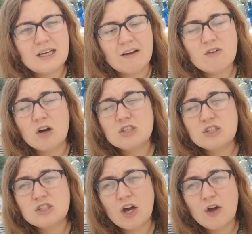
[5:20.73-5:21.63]
I've got
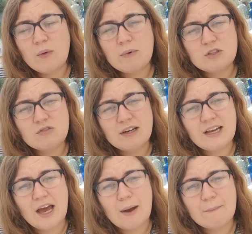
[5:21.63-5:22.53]
so much
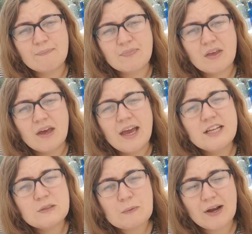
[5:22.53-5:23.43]

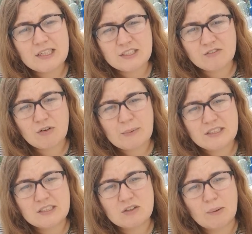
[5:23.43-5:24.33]
inspiration from
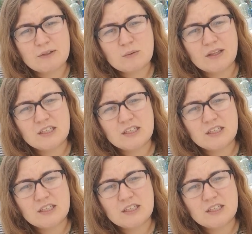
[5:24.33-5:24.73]
Instagram as well.